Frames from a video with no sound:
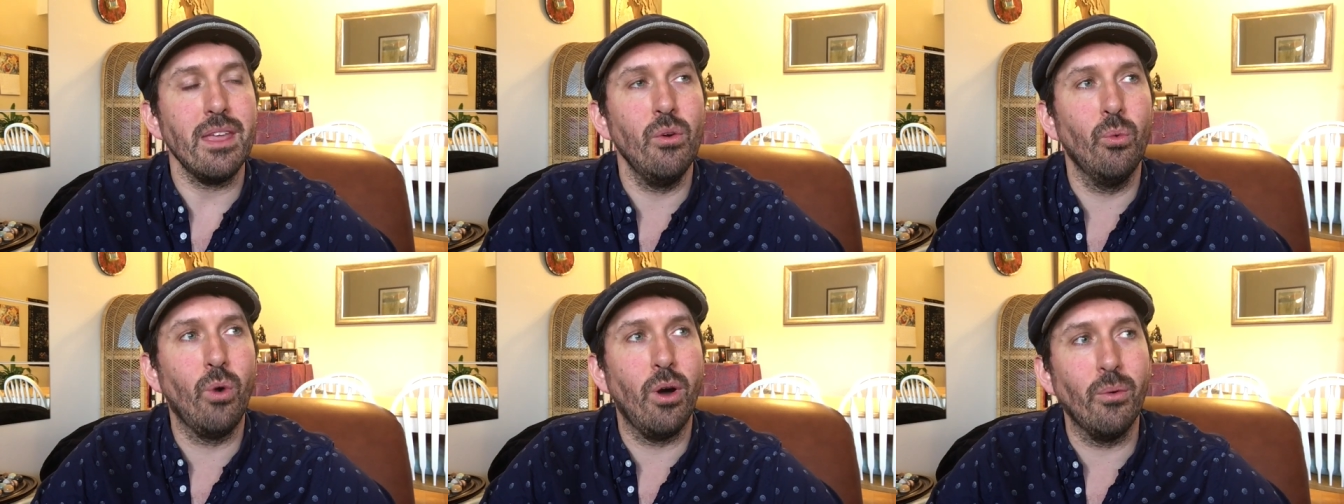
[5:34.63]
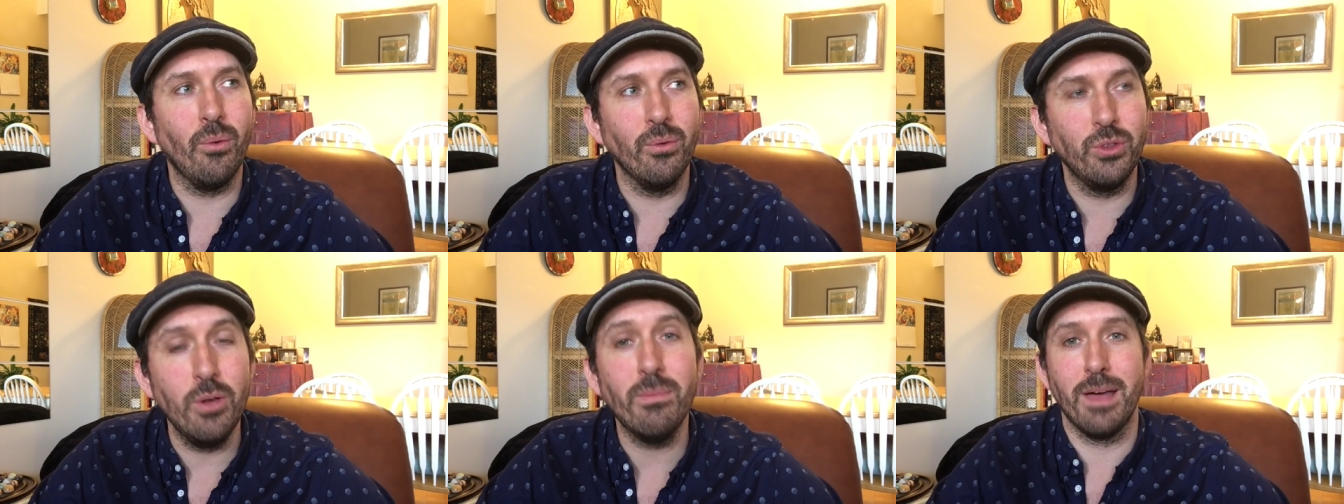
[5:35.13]
what
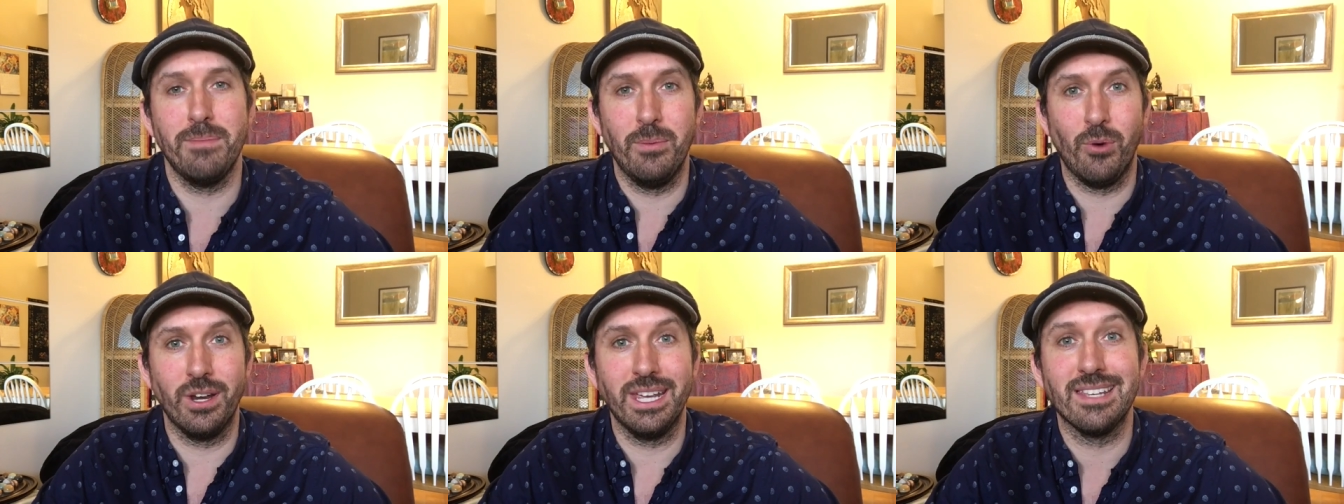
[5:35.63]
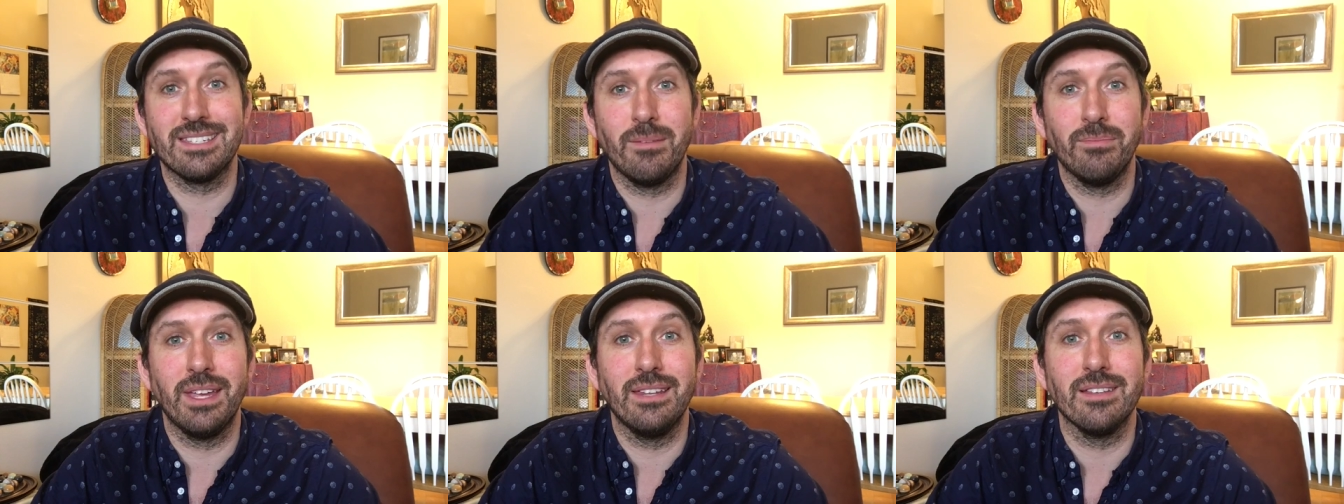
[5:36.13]
you might be wanting is
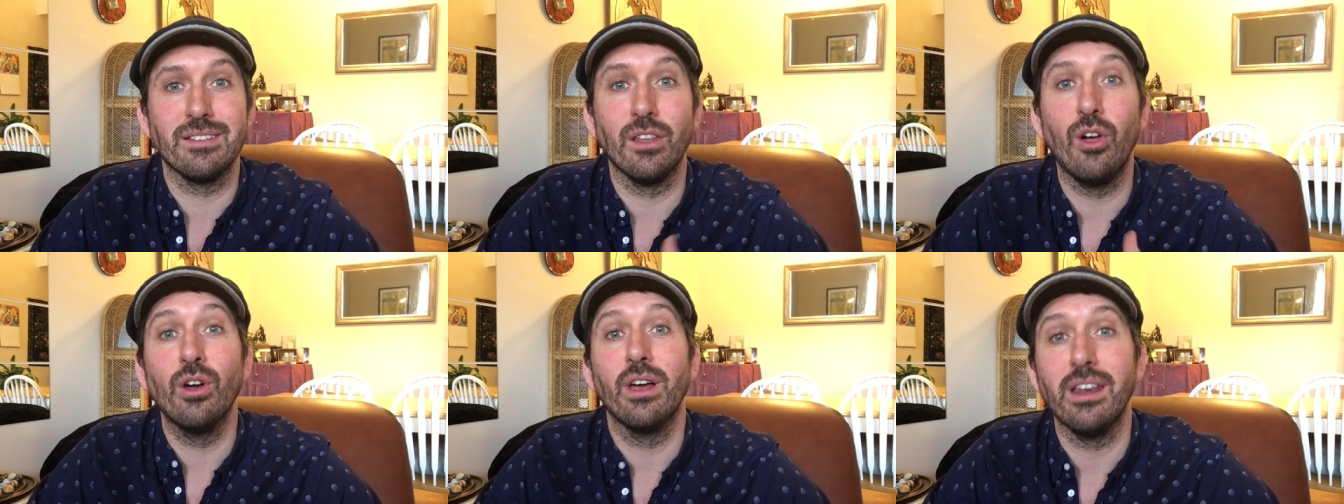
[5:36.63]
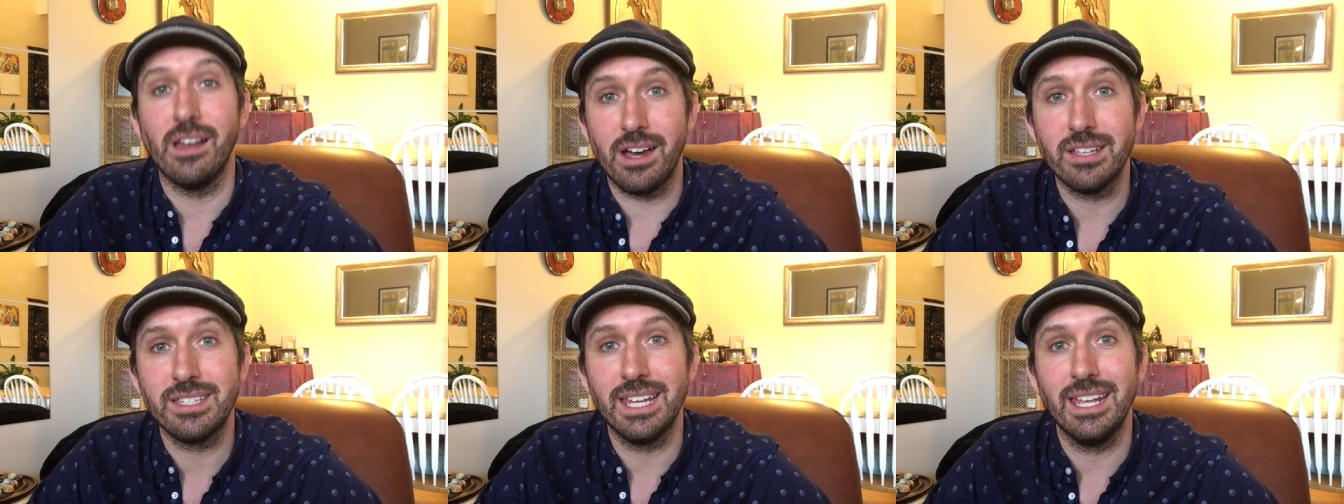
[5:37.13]
something that's longer
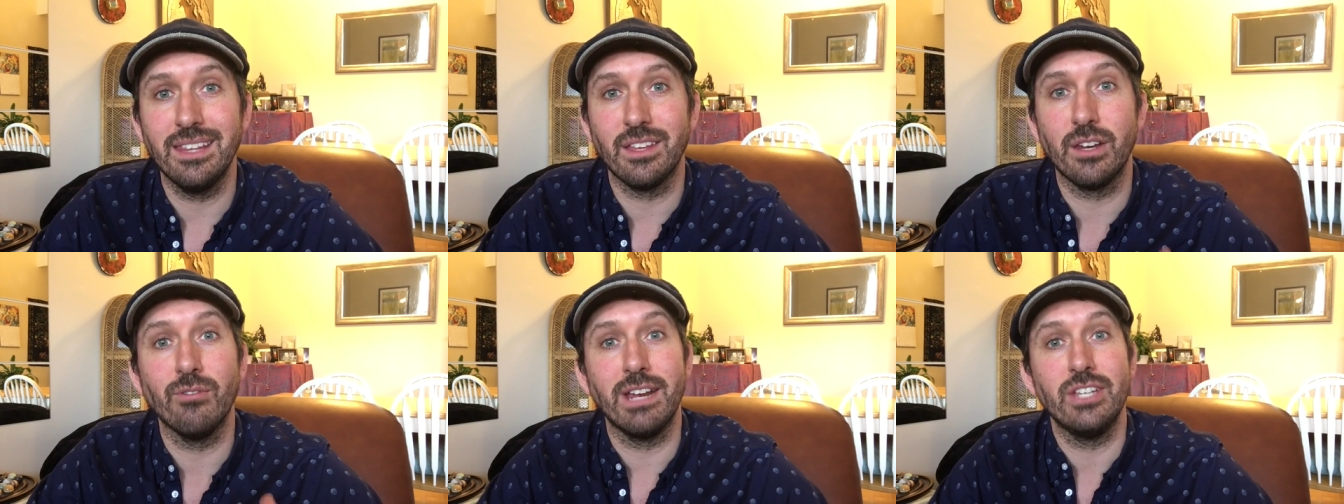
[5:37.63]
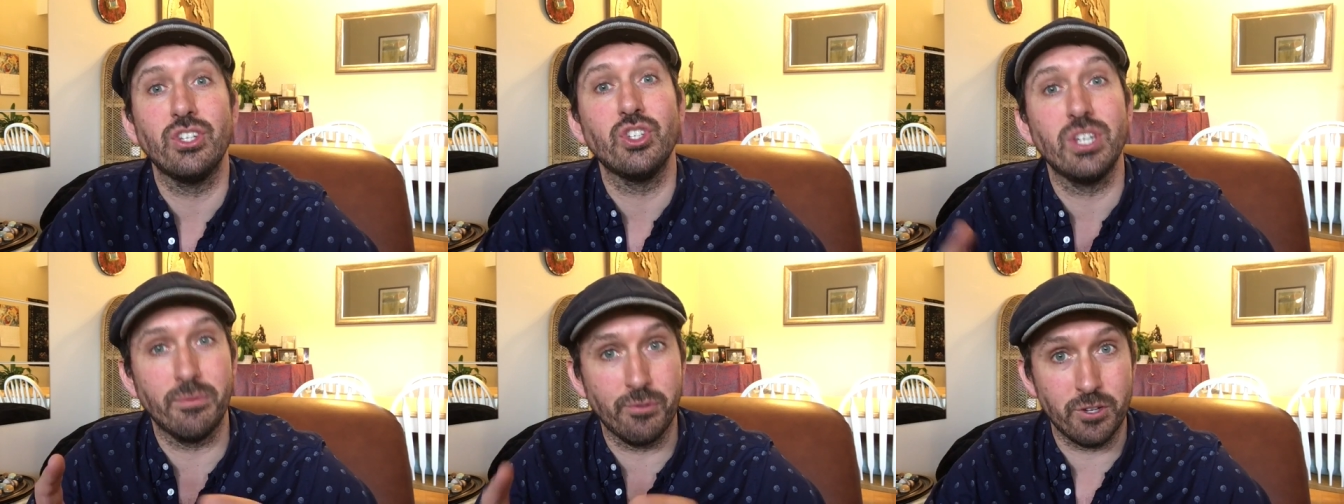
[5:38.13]
lasting than a
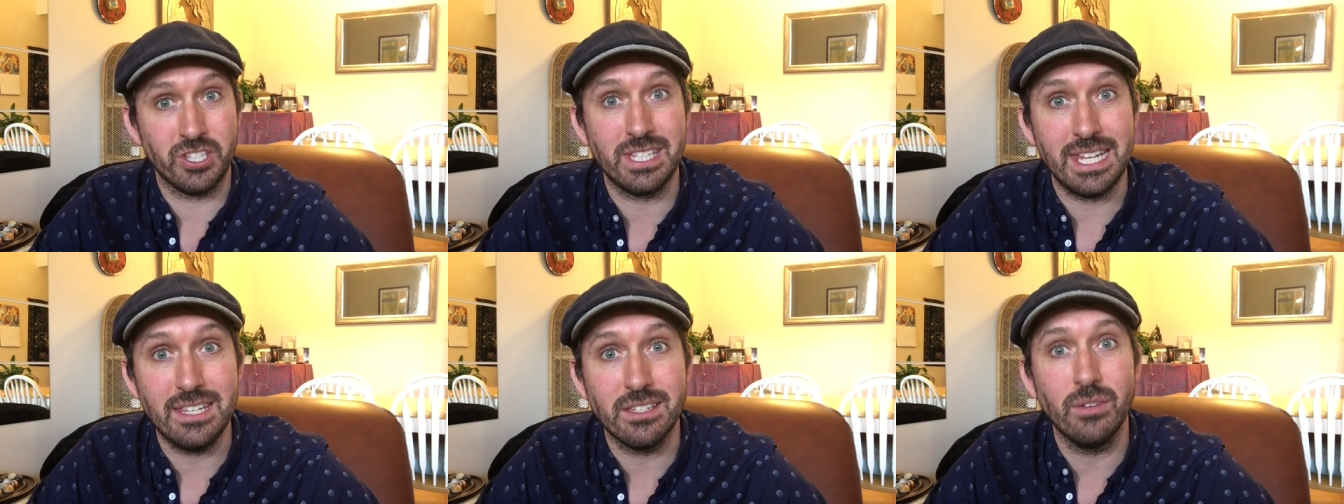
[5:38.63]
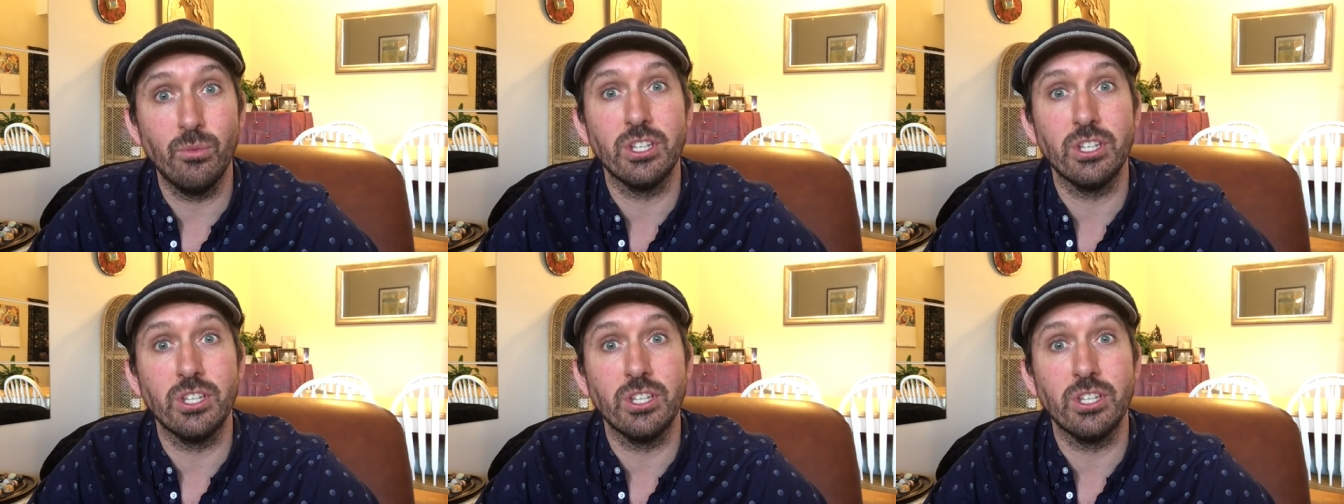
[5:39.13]
relationship for a season,